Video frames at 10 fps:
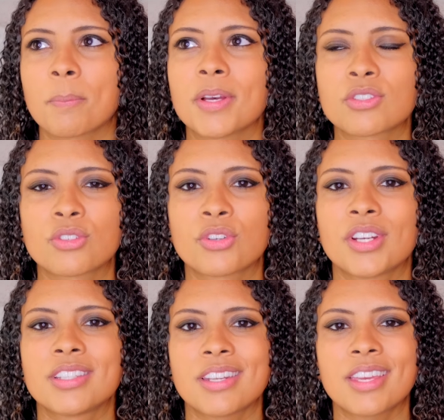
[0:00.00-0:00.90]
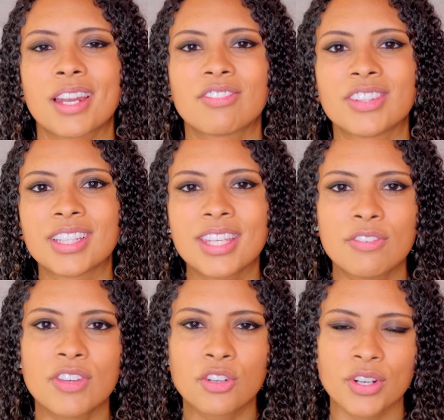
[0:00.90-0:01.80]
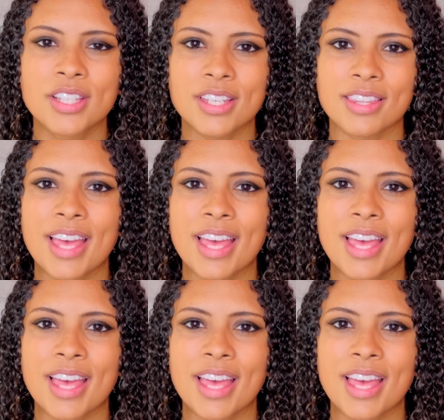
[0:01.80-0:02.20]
mustard greens, any kind of leafy greens like